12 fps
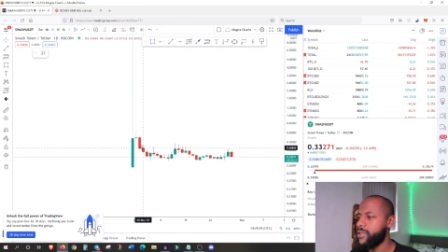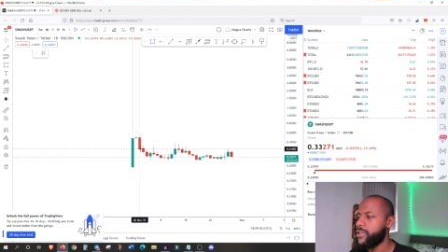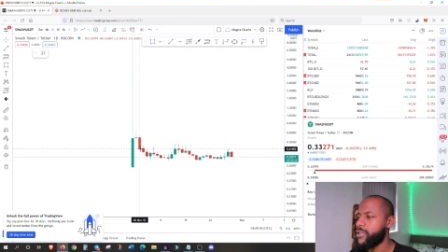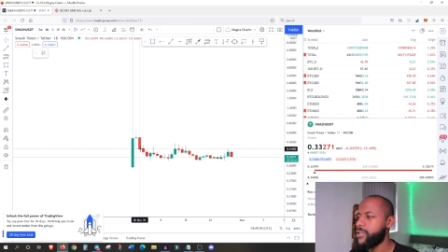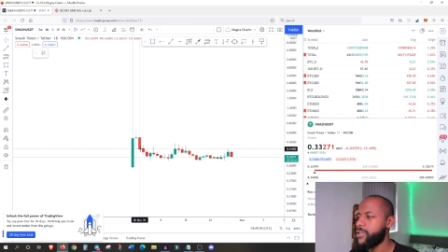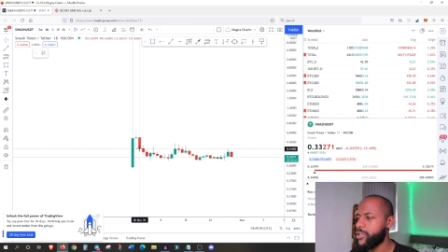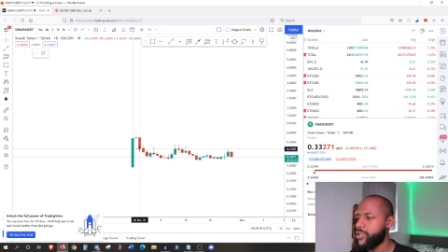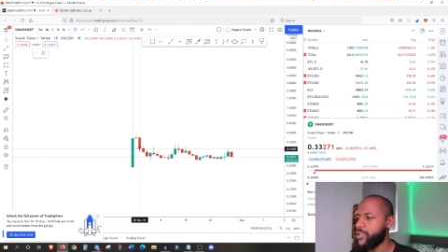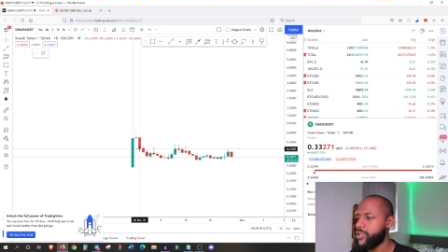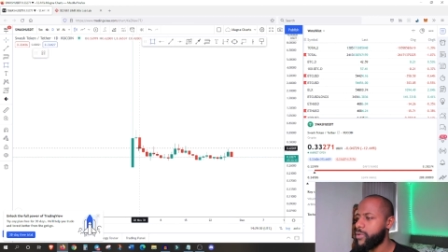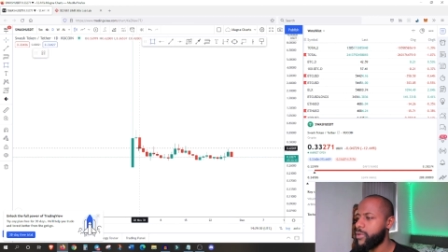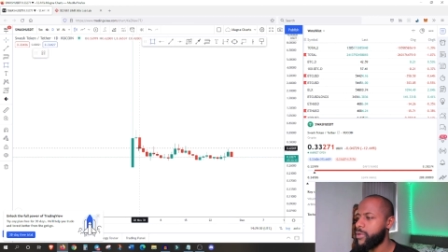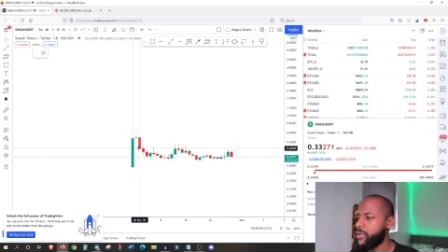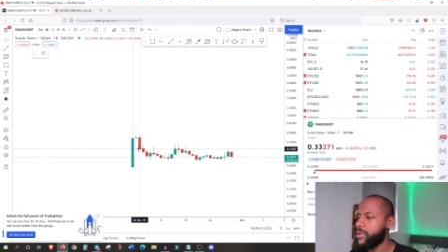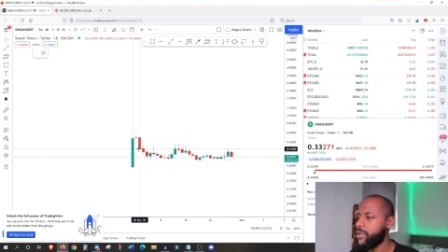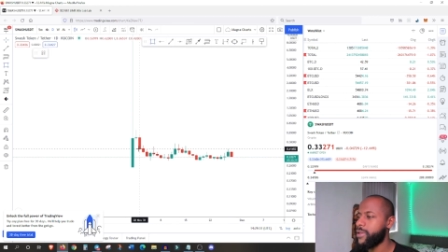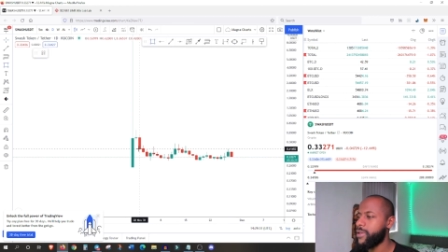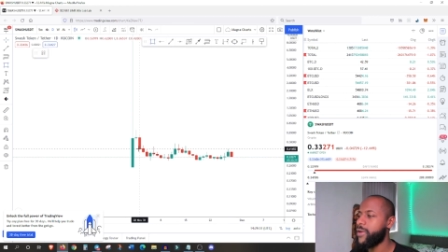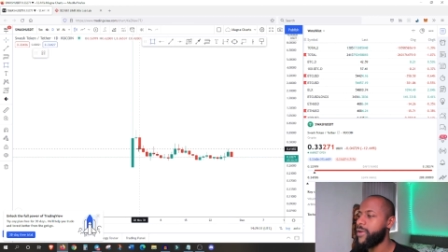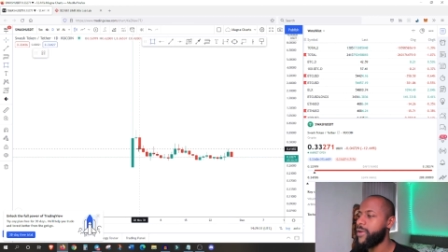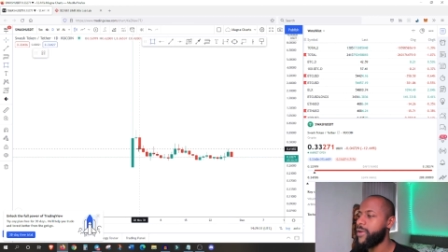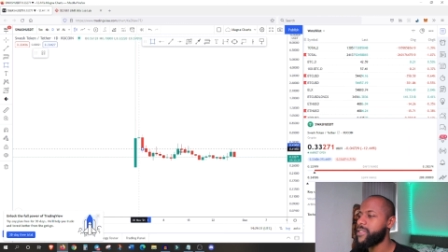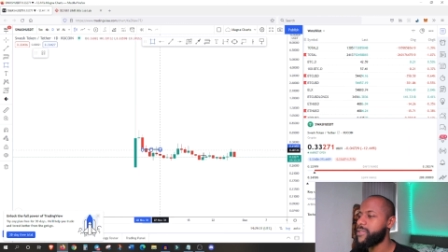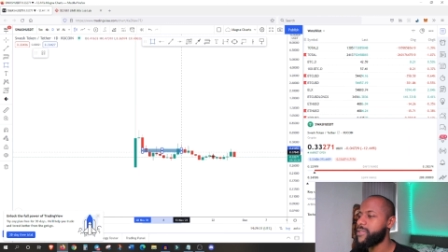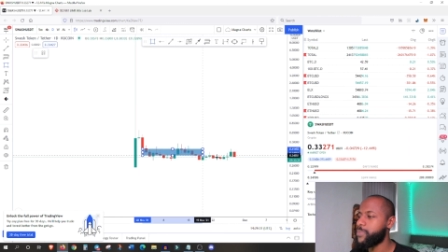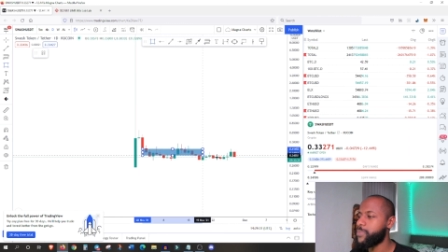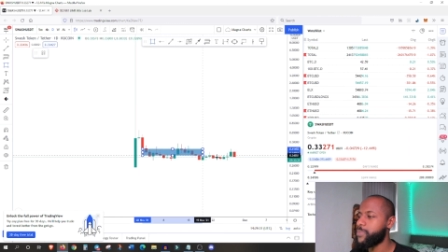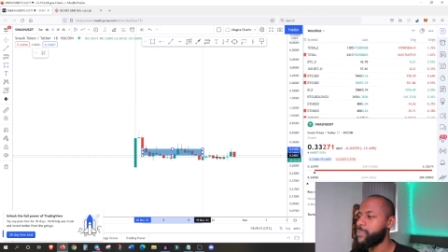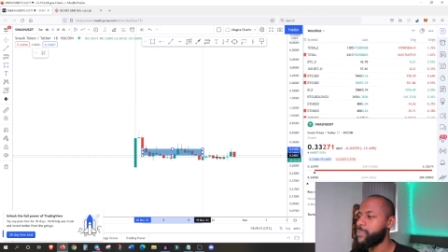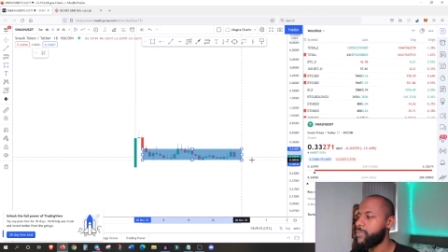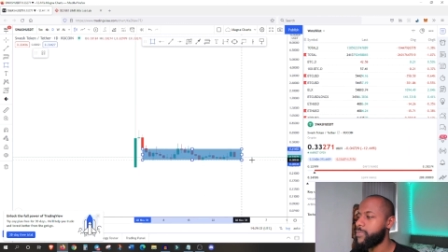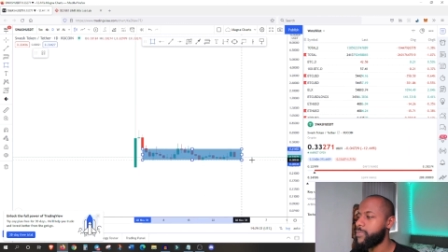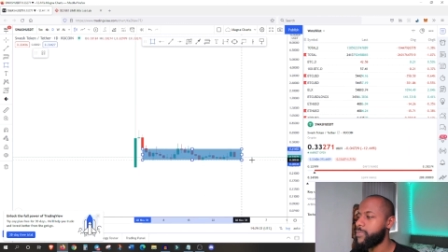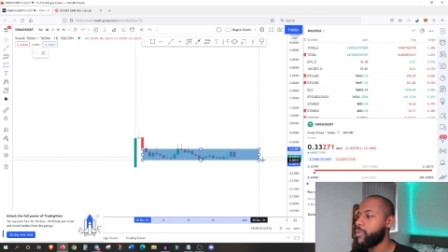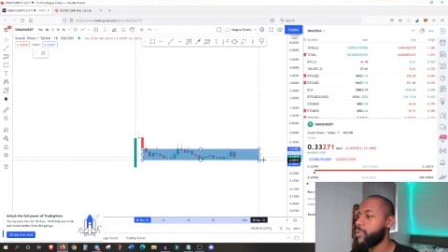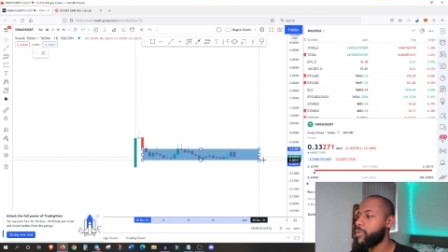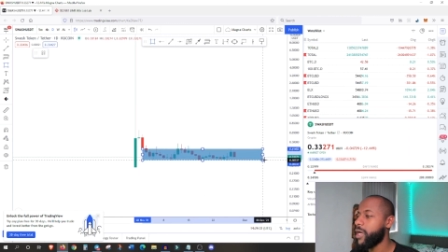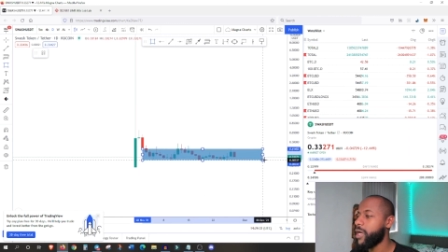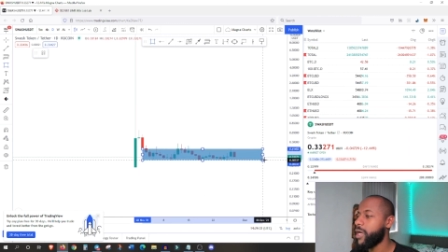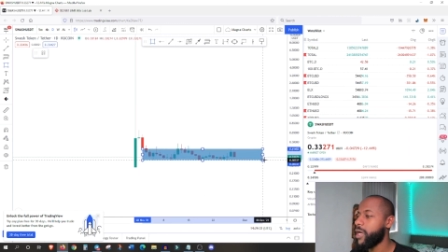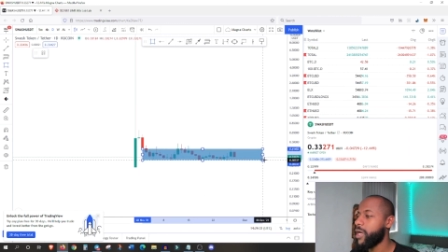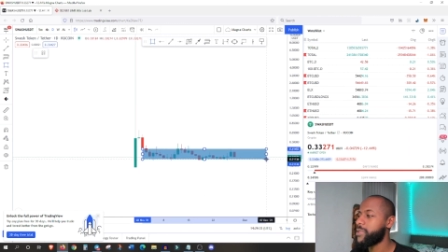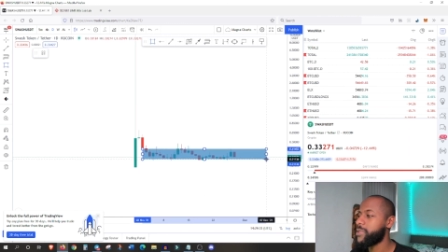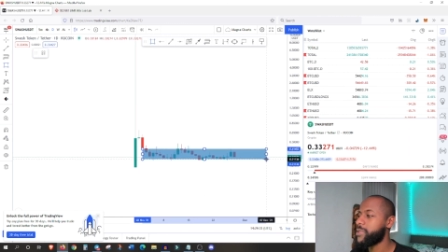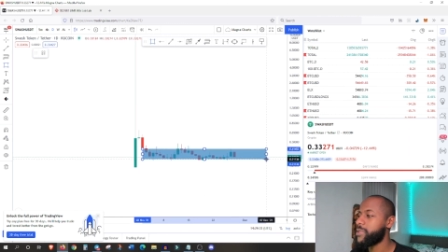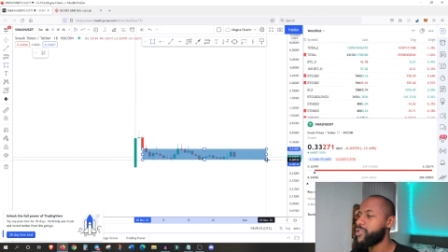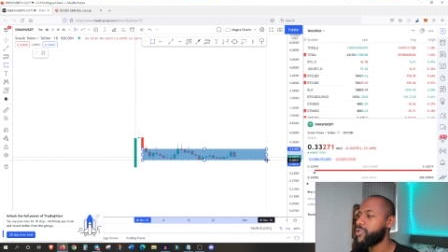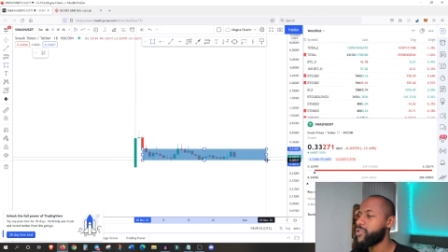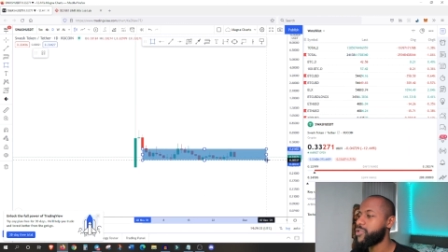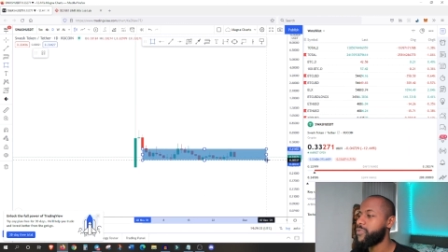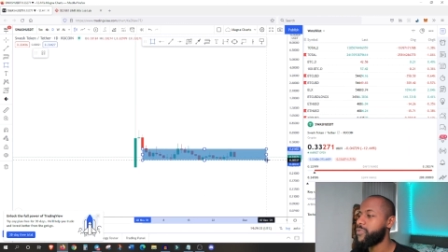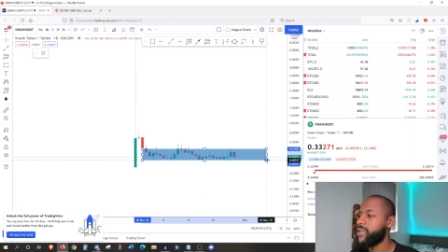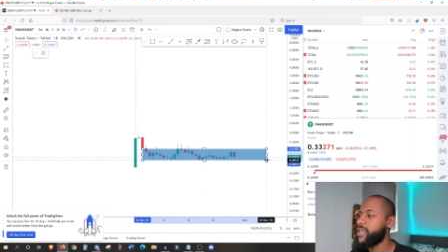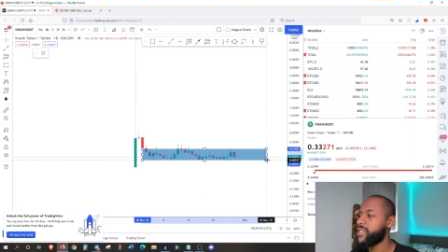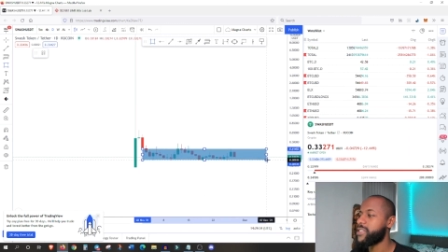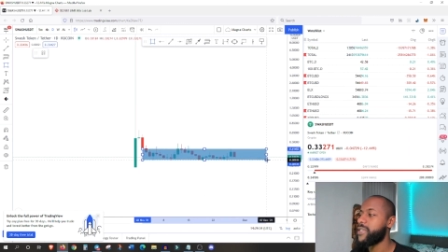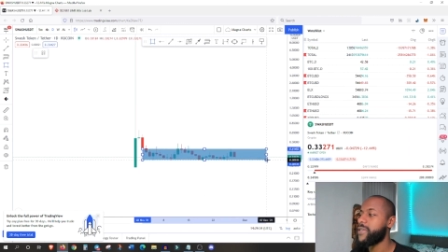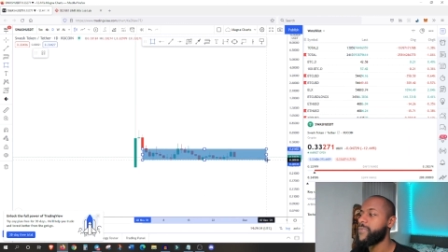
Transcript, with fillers: So there is quite a lot of potential for this.